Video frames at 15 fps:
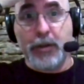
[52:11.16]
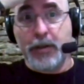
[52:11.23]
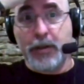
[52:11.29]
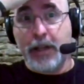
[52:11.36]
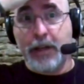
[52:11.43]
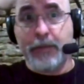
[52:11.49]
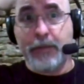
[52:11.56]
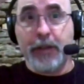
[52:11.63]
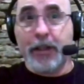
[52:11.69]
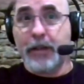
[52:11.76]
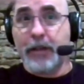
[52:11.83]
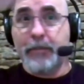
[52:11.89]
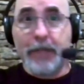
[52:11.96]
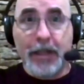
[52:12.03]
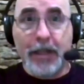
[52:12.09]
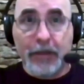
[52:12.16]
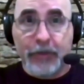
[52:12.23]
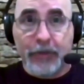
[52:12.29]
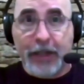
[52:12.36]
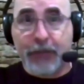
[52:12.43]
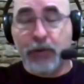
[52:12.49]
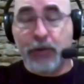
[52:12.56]
kind of like a meeting
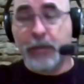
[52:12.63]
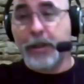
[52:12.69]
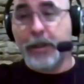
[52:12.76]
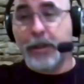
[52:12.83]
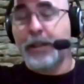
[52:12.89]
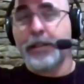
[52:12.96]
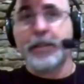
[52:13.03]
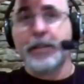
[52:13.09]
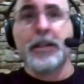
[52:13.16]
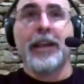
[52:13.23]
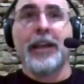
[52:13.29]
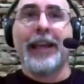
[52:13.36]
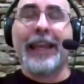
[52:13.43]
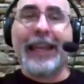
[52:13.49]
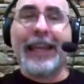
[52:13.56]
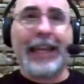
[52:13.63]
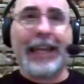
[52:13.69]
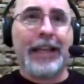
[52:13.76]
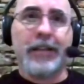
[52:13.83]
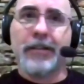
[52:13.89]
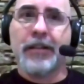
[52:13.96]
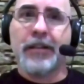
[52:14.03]
platform like this,
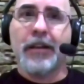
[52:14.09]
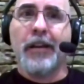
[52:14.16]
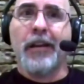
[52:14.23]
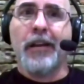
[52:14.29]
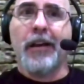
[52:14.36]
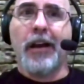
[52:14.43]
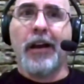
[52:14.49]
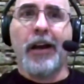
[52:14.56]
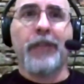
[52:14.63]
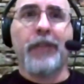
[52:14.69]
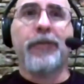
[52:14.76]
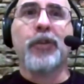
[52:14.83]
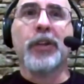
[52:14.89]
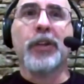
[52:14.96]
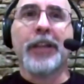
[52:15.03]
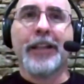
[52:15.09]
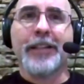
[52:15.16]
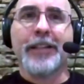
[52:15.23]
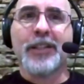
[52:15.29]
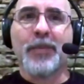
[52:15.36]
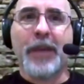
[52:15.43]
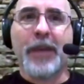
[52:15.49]
and I fully
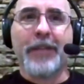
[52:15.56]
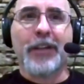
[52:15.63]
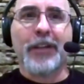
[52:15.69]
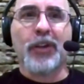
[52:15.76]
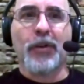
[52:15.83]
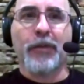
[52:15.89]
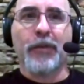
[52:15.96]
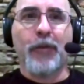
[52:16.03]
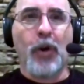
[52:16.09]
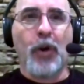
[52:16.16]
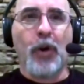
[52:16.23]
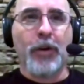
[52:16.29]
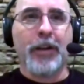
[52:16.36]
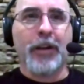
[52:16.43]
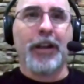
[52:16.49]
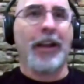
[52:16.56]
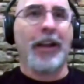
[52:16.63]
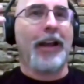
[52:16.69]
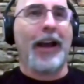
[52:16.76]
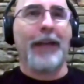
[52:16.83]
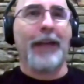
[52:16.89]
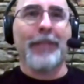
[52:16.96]
anticipate that going forward, uh,
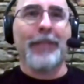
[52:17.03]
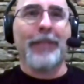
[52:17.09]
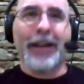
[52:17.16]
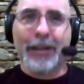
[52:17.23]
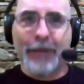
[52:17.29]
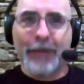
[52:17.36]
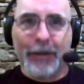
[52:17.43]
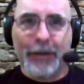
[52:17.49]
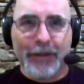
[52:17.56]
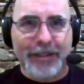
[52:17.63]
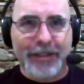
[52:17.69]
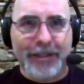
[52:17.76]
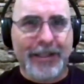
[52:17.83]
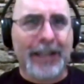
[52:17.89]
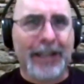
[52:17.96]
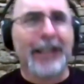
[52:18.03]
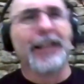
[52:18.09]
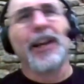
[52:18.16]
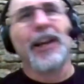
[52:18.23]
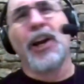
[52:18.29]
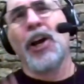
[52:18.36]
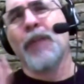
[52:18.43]
I'm not going to be able to say like,
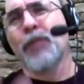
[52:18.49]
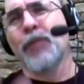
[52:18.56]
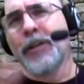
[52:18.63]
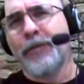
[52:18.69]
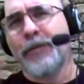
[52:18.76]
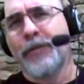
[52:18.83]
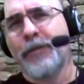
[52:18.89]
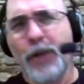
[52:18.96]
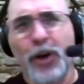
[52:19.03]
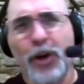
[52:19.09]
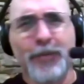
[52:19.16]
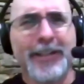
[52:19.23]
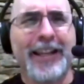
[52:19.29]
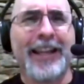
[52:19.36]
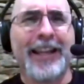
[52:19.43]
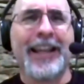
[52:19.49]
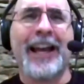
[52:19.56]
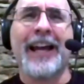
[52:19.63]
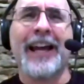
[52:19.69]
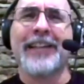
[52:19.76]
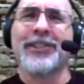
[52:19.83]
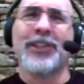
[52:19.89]
"Oh, I'm working from home today, guys."